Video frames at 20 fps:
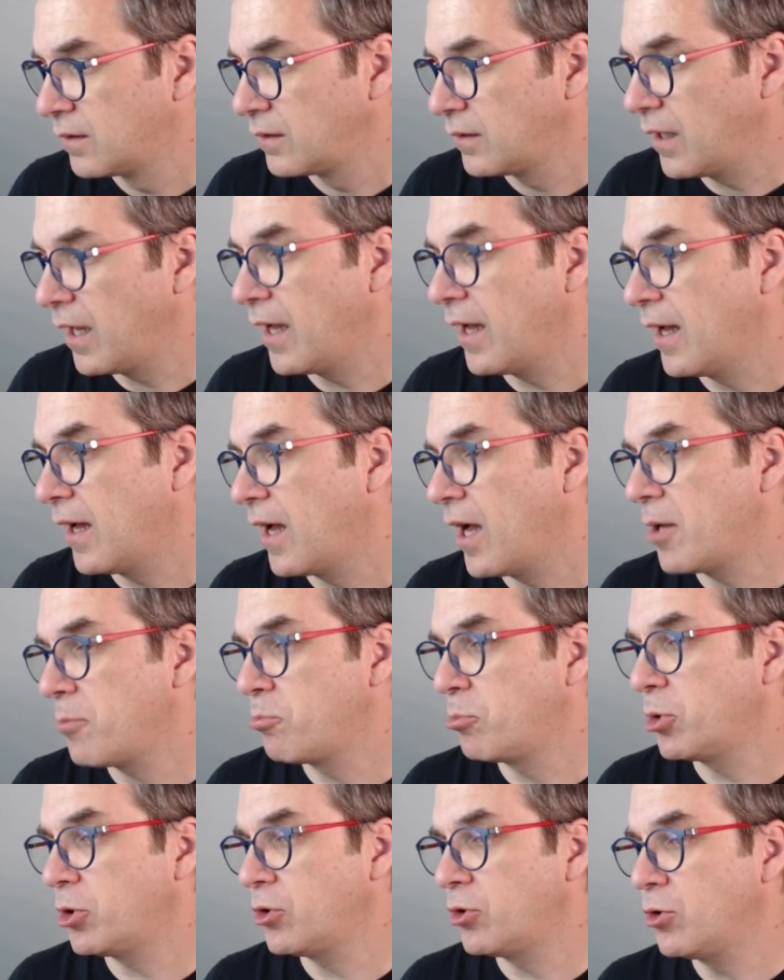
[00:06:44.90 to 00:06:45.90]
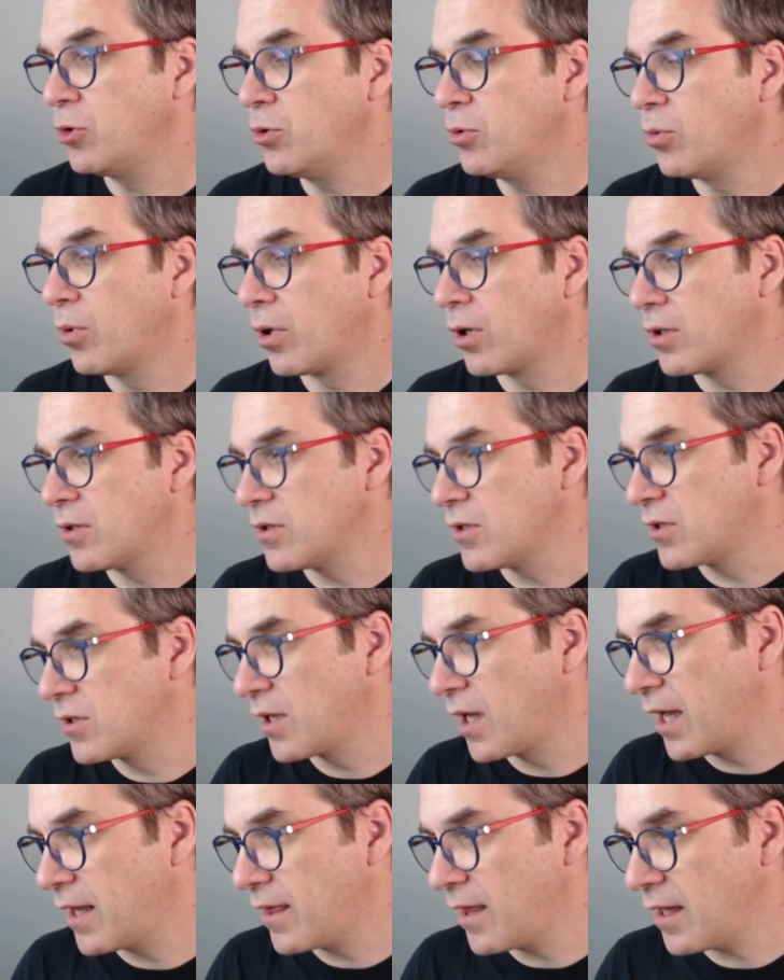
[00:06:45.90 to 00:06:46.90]
Yeah, I put 2 words.
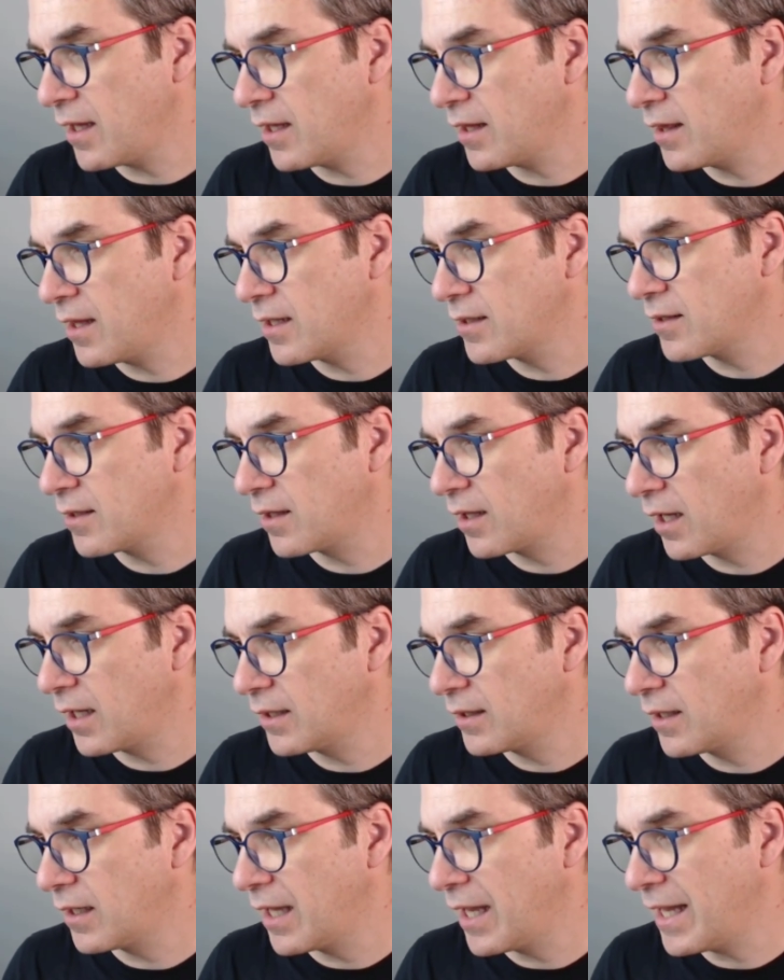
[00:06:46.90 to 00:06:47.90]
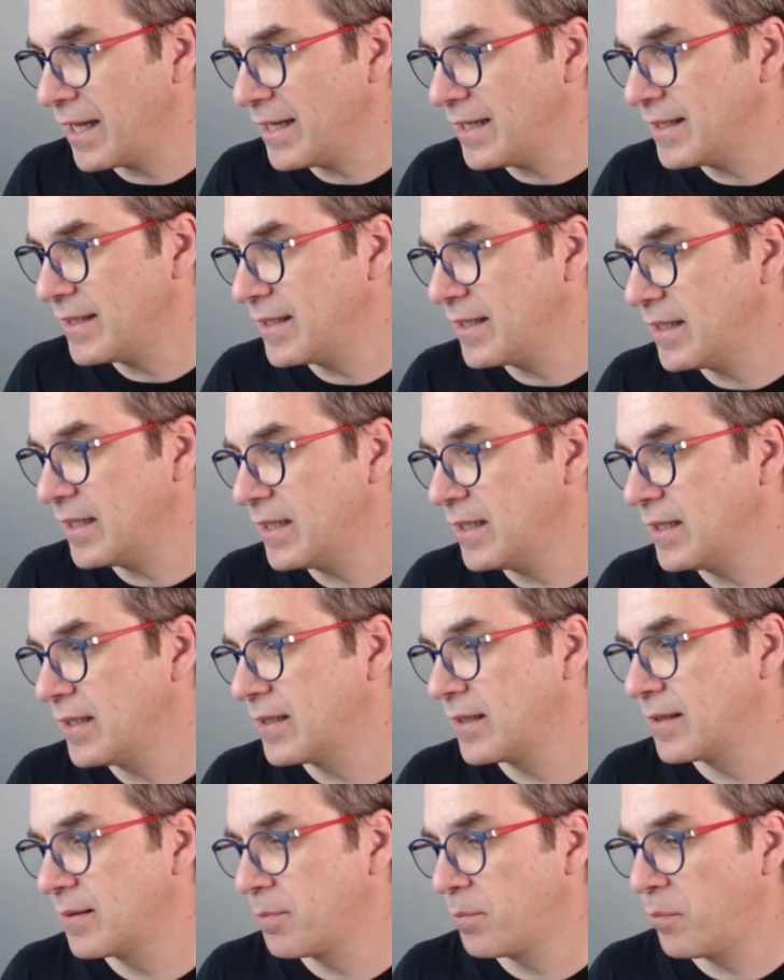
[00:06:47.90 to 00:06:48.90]
I think it doesn't like the
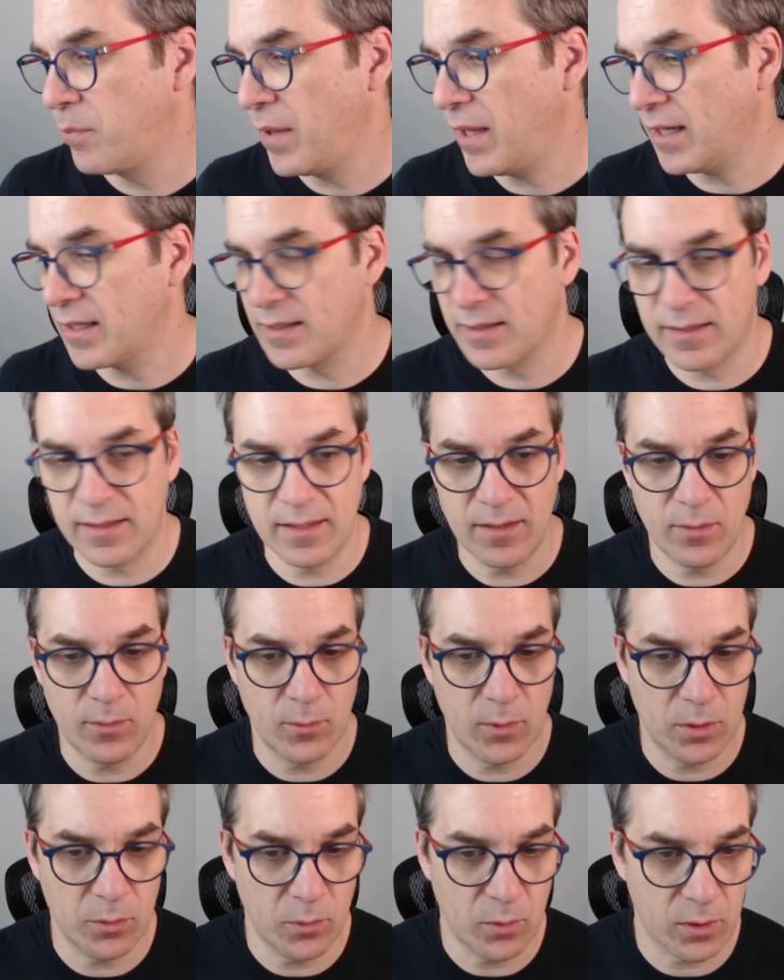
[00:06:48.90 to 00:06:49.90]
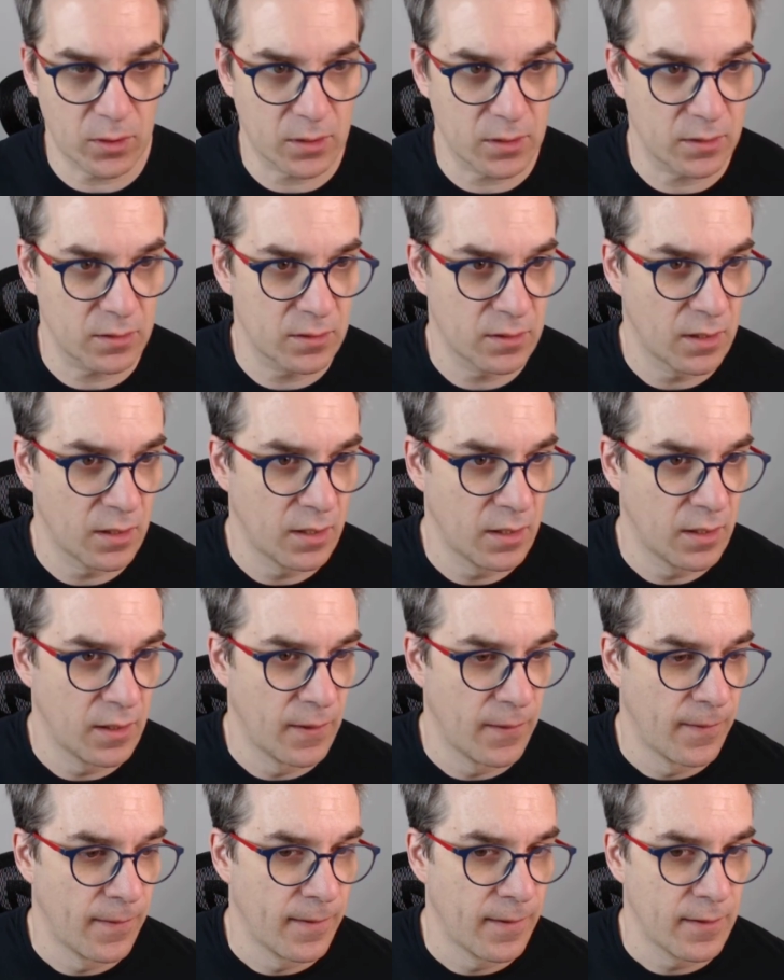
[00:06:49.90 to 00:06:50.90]
AzPics in 1 word.
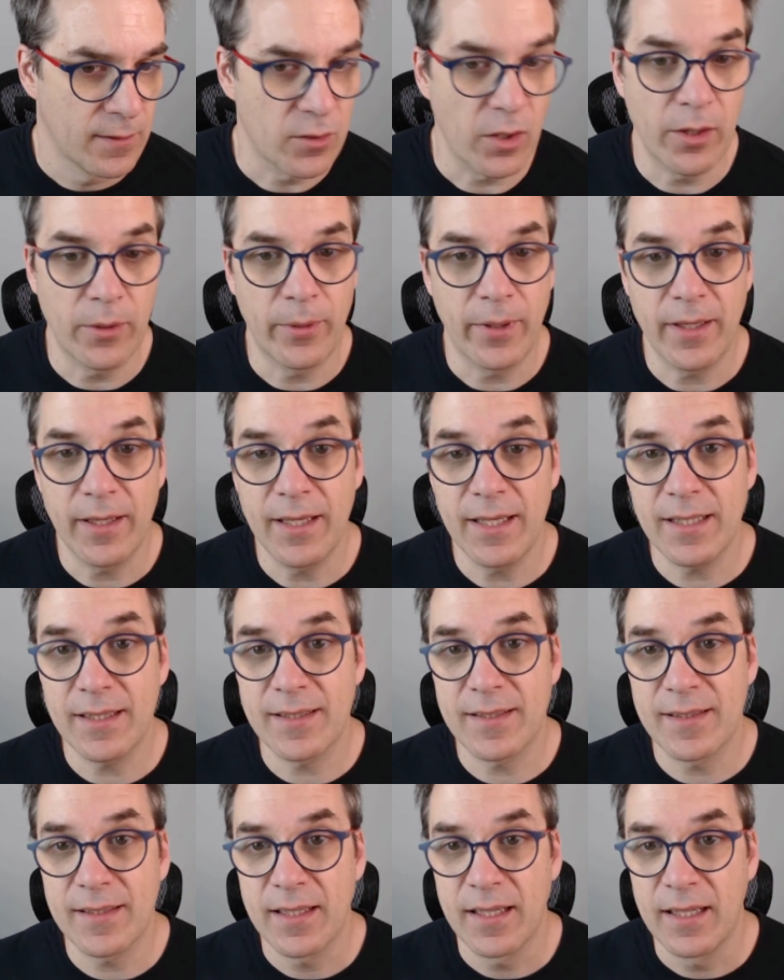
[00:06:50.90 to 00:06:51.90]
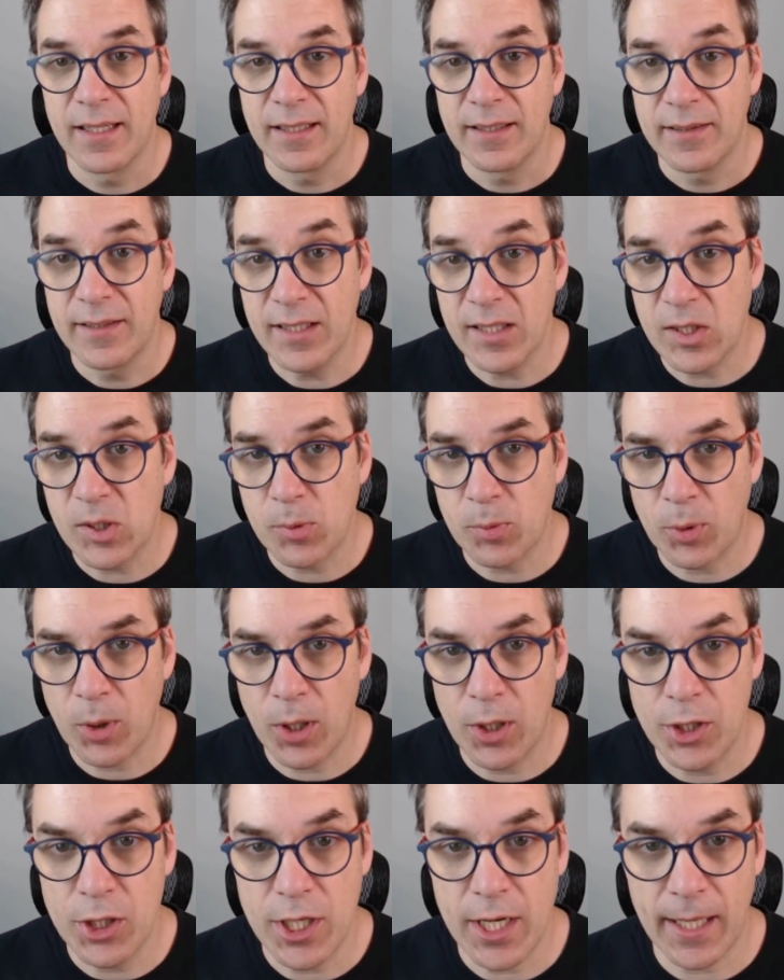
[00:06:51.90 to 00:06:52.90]
So anyway, it's this
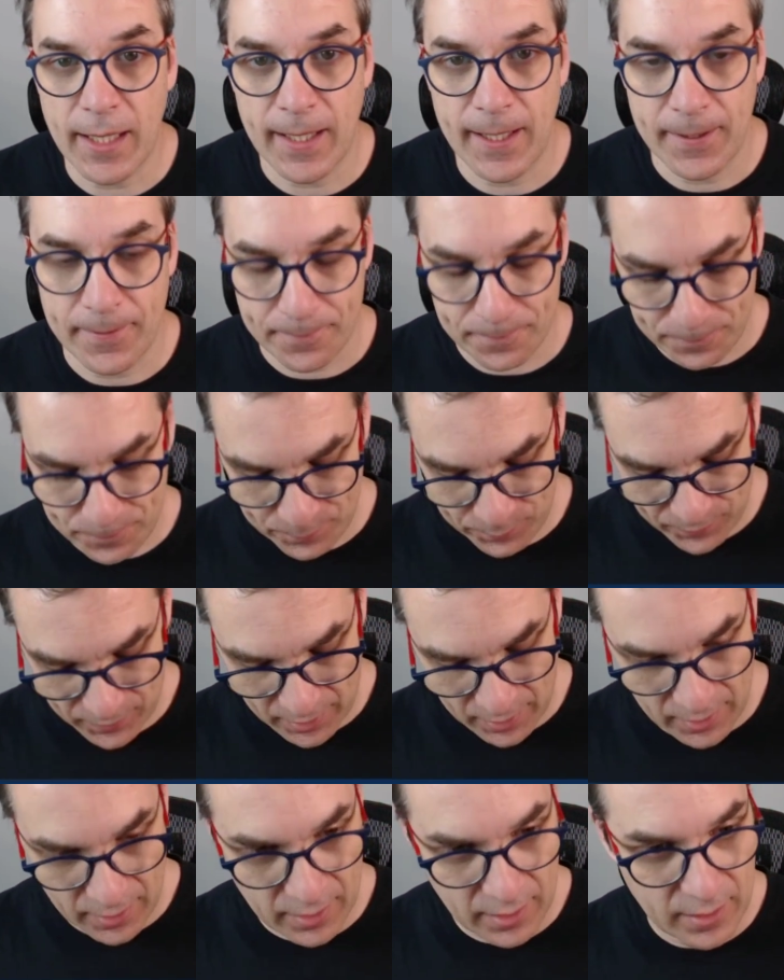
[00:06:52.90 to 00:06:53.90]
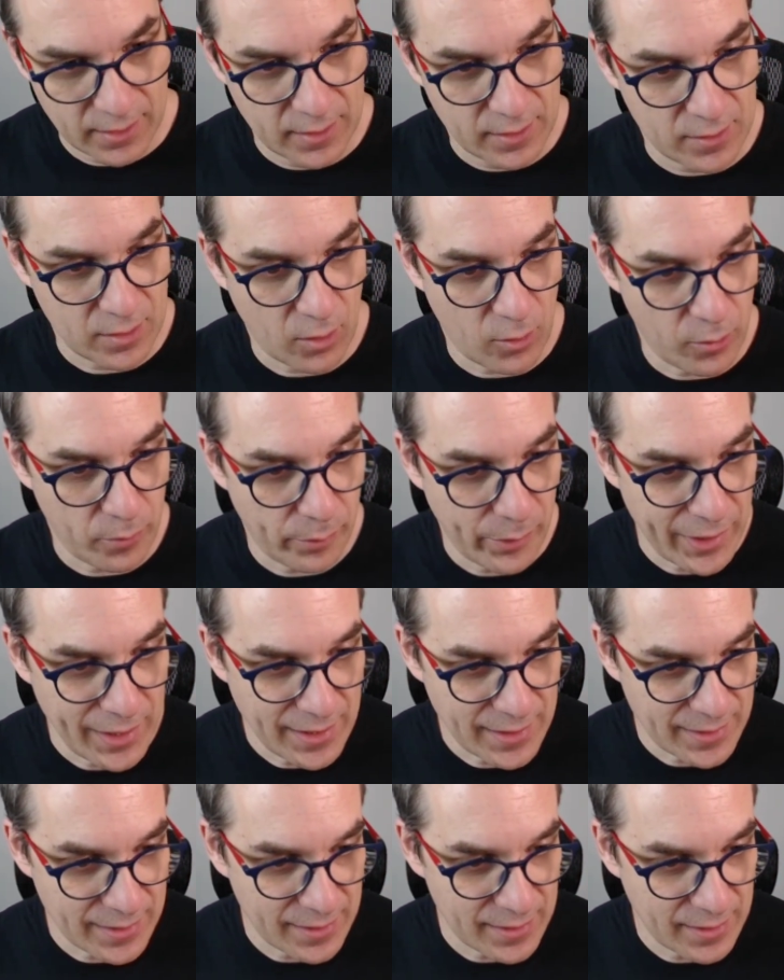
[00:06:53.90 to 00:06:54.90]
project. So I'll
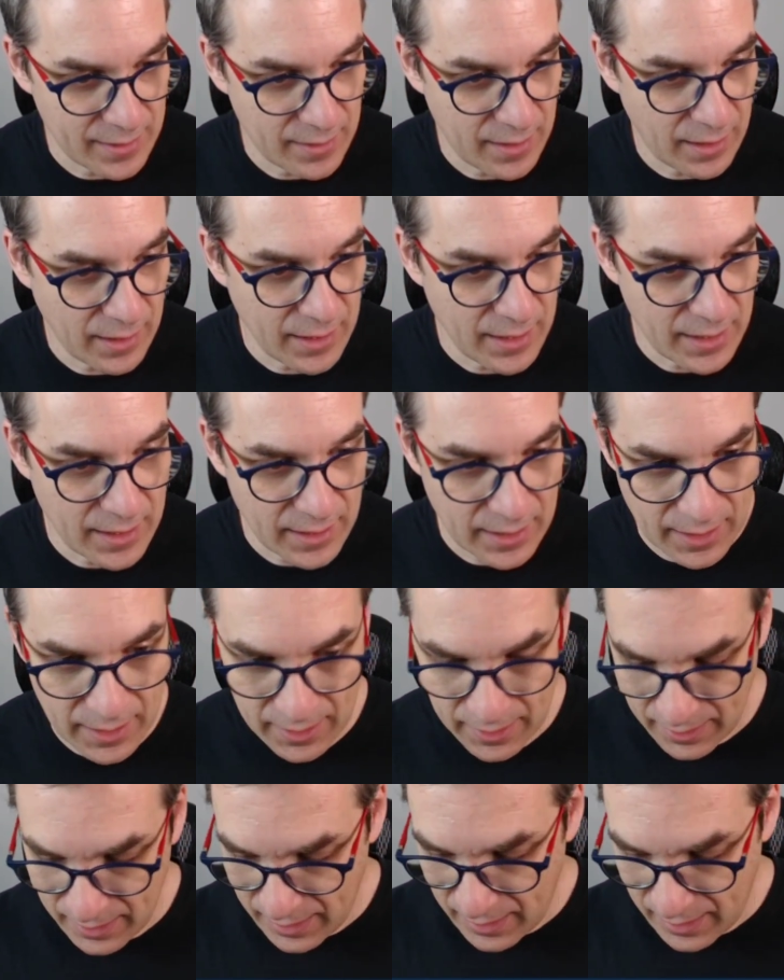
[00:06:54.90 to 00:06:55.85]
paste the link.